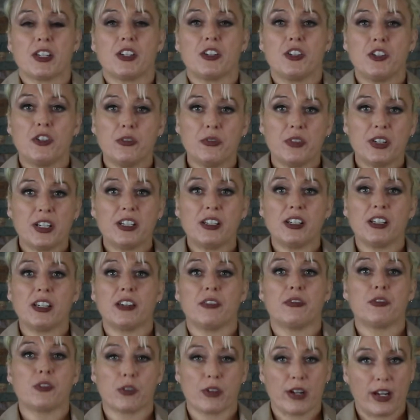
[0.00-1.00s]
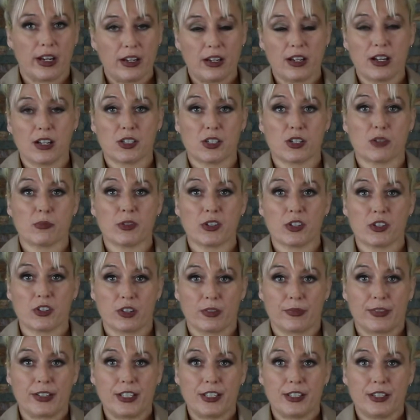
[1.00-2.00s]
You need to give great customer
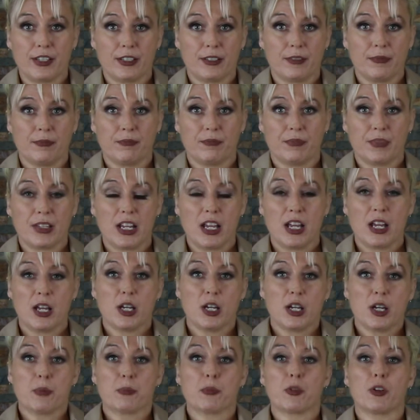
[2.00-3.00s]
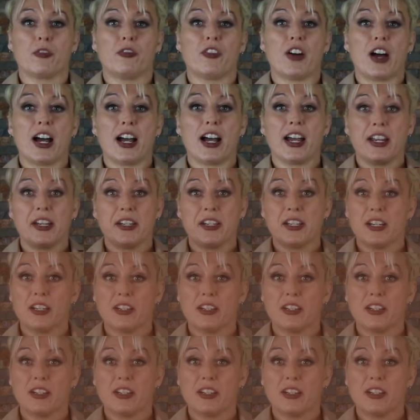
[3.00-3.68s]
service, provide